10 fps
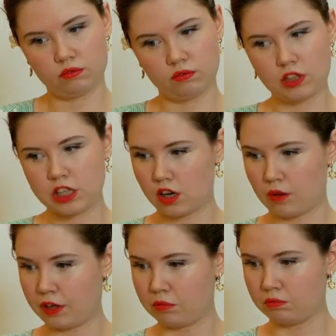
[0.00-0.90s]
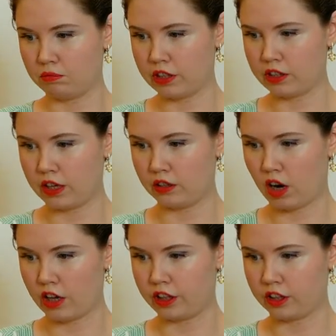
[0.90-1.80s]
this coming Monday, I
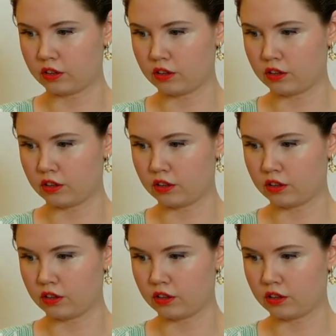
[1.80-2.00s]
think.